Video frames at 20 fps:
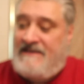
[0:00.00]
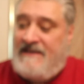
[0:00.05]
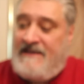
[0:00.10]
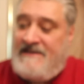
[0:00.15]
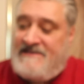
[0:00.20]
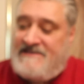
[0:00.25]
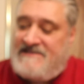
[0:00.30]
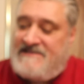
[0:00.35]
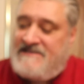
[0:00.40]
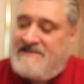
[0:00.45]

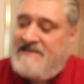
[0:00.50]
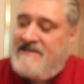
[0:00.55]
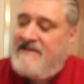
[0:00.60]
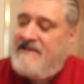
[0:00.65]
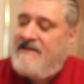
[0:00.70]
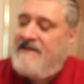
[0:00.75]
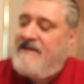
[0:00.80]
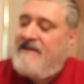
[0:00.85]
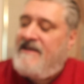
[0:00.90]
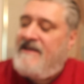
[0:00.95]
Nice.
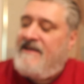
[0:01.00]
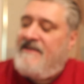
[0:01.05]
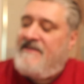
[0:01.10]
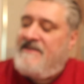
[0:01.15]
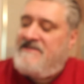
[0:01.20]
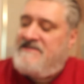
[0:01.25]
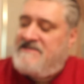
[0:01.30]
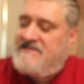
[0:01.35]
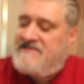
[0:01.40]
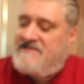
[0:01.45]

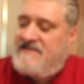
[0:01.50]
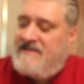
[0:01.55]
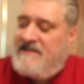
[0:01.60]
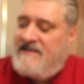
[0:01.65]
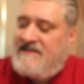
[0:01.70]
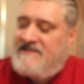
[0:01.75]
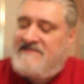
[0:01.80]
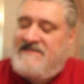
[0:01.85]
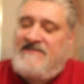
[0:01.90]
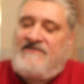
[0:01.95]
This is, uh,
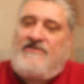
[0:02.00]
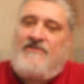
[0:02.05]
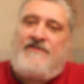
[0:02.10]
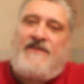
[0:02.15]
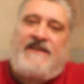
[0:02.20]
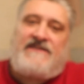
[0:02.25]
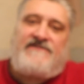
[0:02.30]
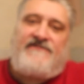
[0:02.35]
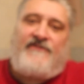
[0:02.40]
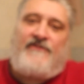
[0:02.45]
like I said,
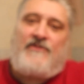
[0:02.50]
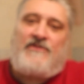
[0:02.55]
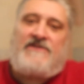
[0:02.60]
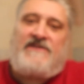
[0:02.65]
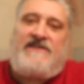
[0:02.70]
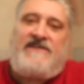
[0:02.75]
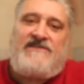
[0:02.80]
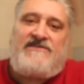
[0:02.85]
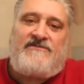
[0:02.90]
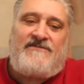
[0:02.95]

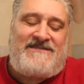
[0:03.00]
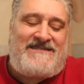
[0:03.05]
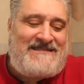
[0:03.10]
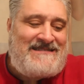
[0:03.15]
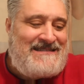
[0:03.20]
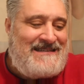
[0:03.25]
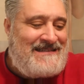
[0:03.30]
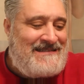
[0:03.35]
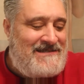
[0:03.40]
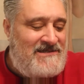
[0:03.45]
2014, so it's
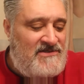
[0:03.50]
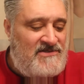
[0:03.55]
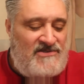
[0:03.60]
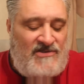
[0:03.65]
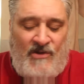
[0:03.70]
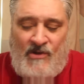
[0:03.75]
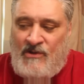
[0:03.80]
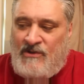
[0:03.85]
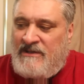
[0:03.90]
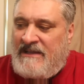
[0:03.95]
six years
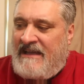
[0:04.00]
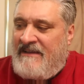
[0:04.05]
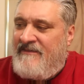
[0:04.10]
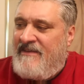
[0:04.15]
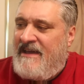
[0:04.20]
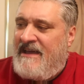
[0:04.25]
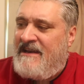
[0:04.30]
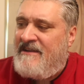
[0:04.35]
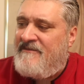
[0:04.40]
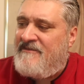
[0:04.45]
old. I've
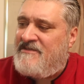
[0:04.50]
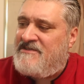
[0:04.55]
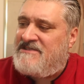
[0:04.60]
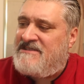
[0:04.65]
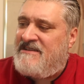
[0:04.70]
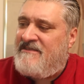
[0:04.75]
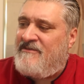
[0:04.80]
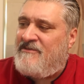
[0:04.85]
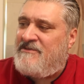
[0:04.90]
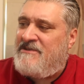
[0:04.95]
had it for
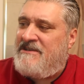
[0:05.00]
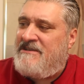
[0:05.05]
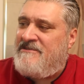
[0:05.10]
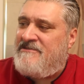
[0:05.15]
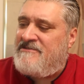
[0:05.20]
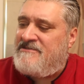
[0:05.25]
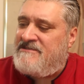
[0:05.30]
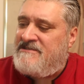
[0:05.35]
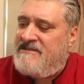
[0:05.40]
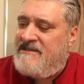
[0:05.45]
several
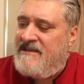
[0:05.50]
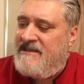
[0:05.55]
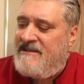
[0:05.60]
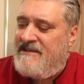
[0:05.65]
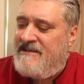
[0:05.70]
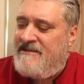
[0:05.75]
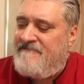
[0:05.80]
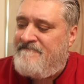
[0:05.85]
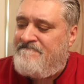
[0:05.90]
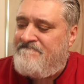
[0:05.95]
years,
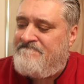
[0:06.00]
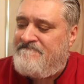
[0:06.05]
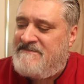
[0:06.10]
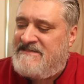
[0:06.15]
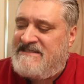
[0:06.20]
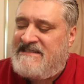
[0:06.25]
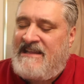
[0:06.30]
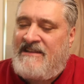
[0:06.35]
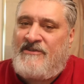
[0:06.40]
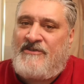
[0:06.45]
um,
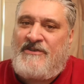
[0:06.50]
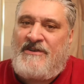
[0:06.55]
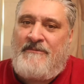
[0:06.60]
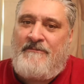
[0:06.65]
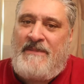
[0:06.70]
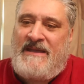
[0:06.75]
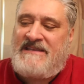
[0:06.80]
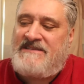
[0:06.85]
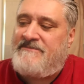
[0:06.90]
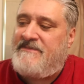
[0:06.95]
cellared in the
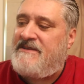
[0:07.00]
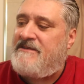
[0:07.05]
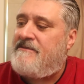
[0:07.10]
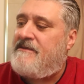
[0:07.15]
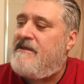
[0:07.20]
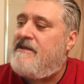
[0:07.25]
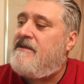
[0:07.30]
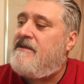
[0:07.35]
basement.